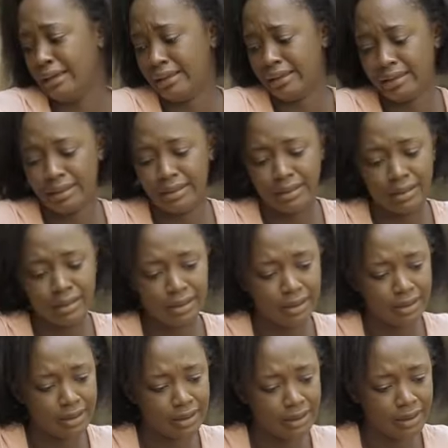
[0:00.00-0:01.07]

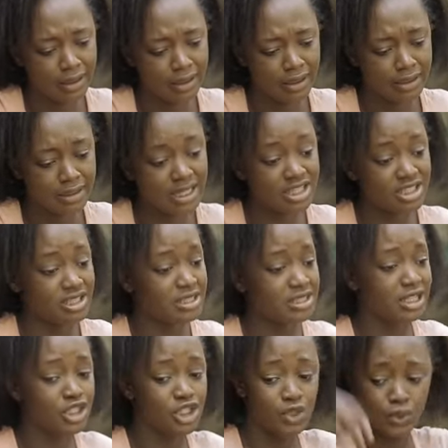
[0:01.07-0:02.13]
Now she
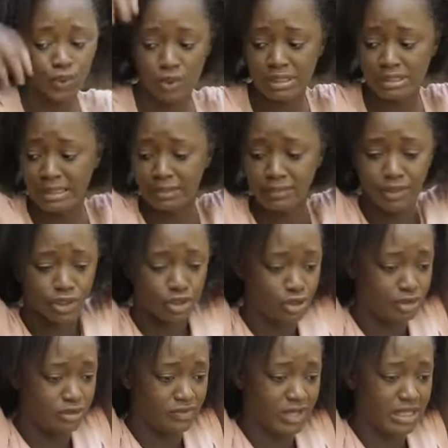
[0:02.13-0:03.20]
says she will not send me
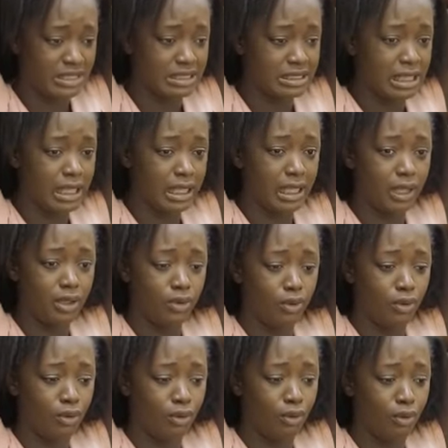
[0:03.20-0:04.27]
to university again.
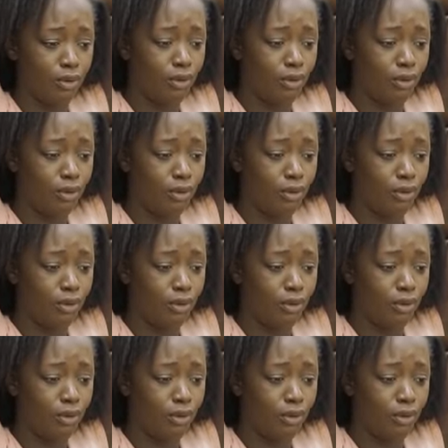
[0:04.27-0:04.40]
No!